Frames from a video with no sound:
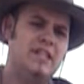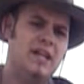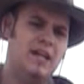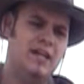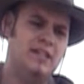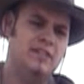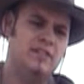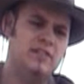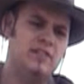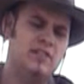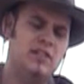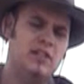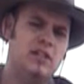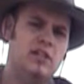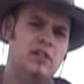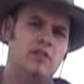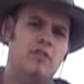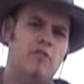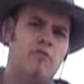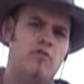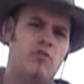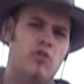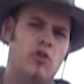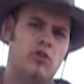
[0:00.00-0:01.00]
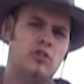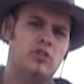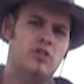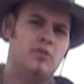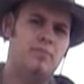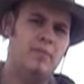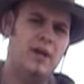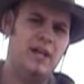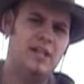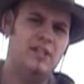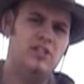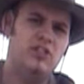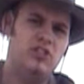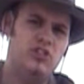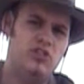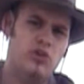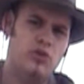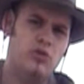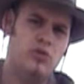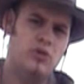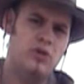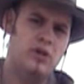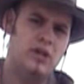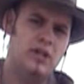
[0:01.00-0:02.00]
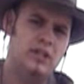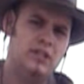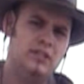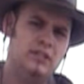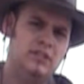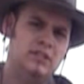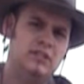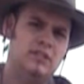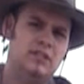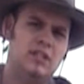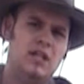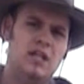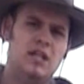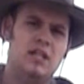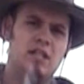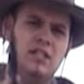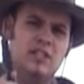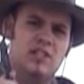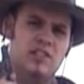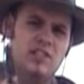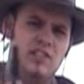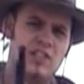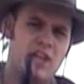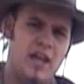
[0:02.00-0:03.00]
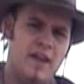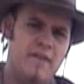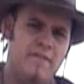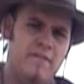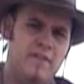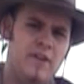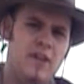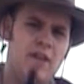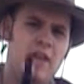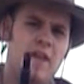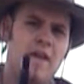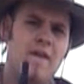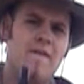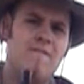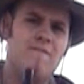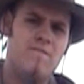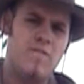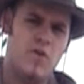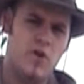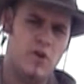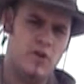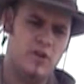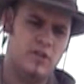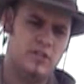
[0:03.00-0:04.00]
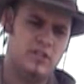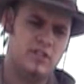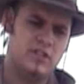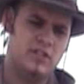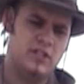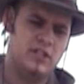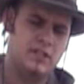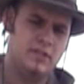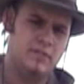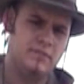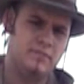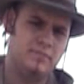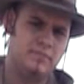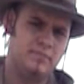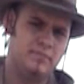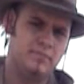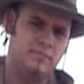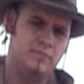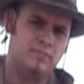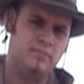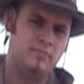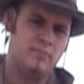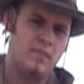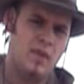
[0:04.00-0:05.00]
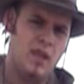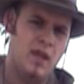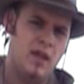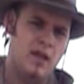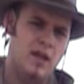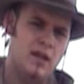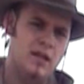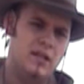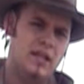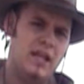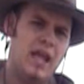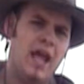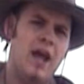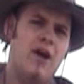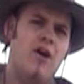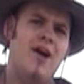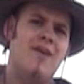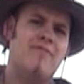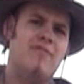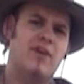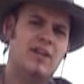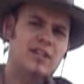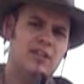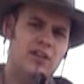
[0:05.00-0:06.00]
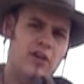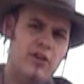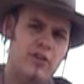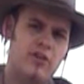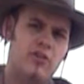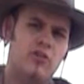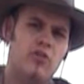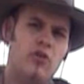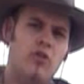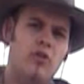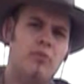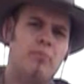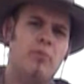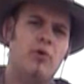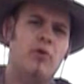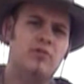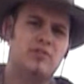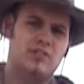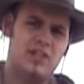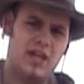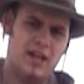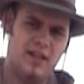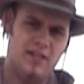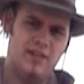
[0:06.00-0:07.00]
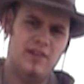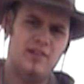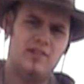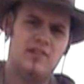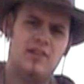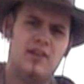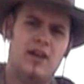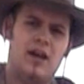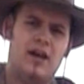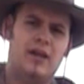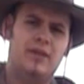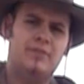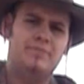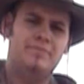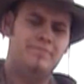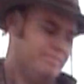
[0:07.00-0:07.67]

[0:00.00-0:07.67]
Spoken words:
guns, you've got to make sure safety first. Now, I've unloaded all the bullets out of this gun.